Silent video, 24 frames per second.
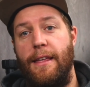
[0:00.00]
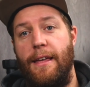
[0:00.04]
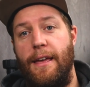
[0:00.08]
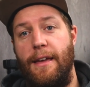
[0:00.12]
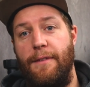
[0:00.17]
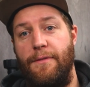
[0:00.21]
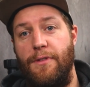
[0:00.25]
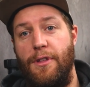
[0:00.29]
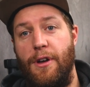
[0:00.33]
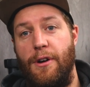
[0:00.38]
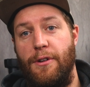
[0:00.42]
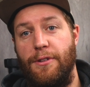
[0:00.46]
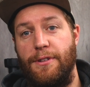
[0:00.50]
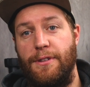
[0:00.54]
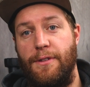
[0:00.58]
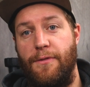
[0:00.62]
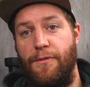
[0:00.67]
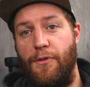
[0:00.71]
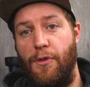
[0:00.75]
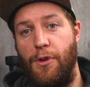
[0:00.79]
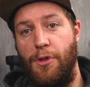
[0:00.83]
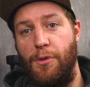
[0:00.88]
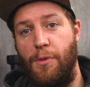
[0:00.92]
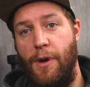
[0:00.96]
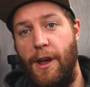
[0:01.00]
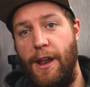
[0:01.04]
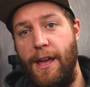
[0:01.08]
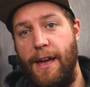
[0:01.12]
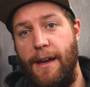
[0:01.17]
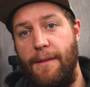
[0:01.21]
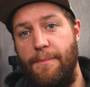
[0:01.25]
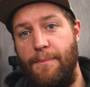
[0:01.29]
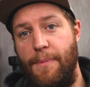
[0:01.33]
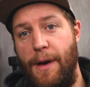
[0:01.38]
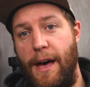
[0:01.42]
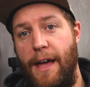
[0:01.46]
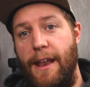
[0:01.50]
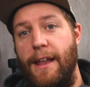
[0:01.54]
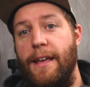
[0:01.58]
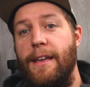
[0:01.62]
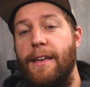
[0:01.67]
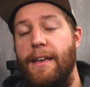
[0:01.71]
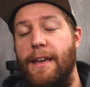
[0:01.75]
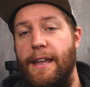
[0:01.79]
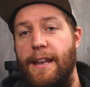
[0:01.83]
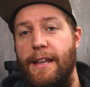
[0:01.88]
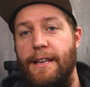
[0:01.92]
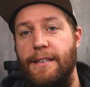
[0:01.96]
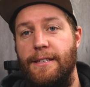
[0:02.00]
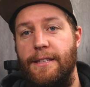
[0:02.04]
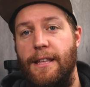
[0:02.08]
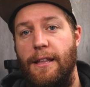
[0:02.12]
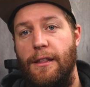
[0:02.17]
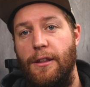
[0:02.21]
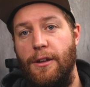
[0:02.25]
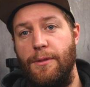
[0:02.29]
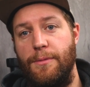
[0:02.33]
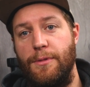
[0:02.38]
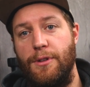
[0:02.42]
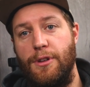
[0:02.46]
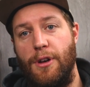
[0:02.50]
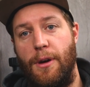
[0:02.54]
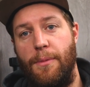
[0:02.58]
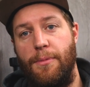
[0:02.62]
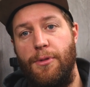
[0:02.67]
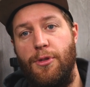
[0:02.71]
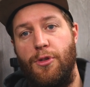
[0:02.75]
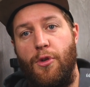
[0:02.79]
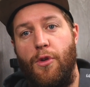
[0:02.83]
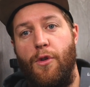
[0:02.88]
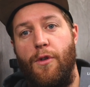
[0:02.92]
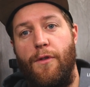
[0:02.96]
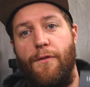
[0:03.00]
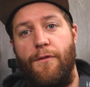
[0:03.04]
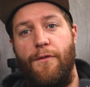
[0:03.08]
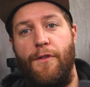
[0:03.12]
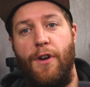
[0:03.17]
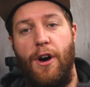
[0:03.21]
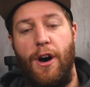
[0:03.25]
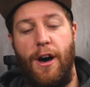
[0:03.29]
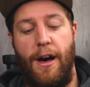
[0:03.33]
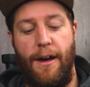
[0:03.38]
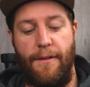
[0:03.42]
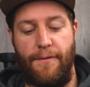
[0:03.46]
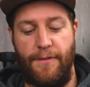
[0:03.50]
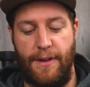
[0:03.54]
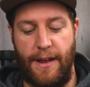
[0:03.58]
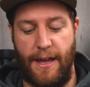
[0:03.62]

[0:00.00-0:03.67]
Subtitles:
even though it's the fourth one out, but it is the Lumintop Thor 5.